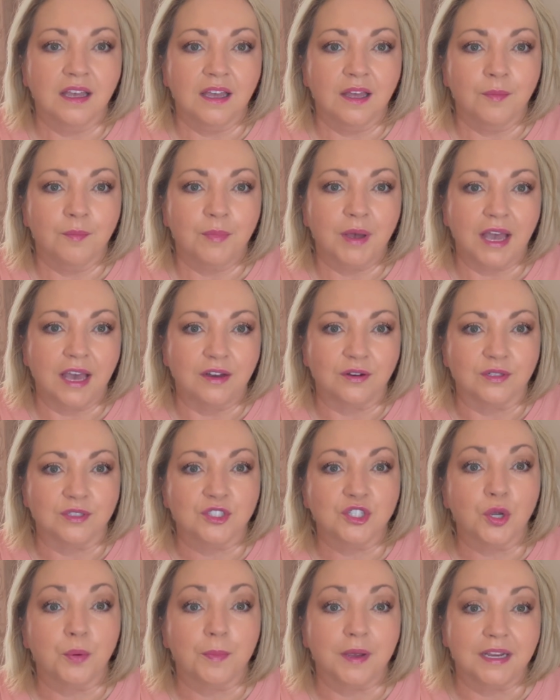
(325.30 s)
pattern,
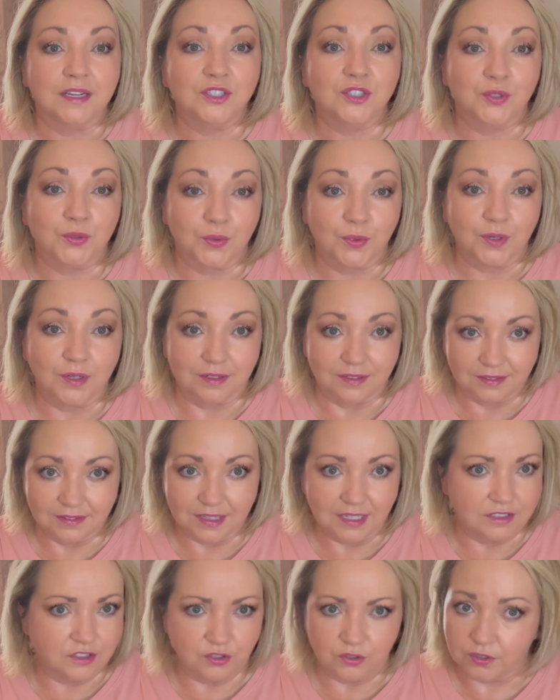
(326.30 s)
so make sure
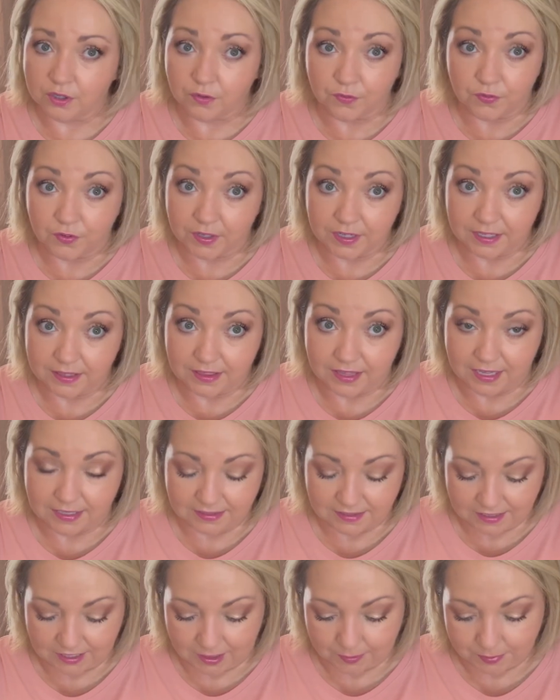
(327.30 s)
that you don't forget that
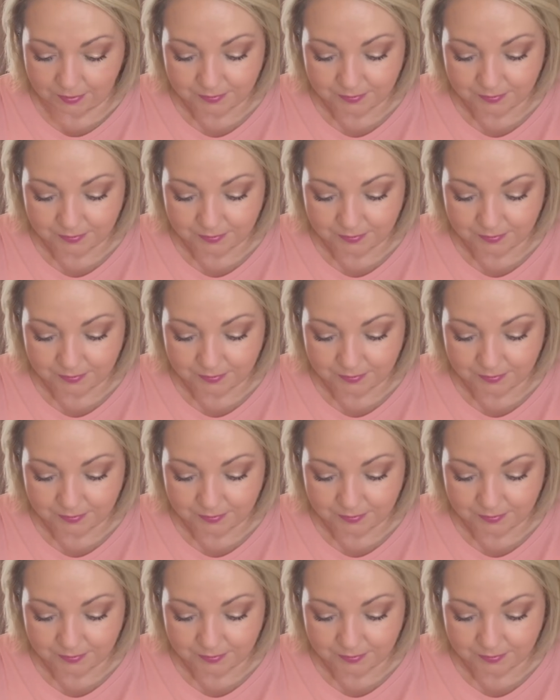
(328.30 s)
step.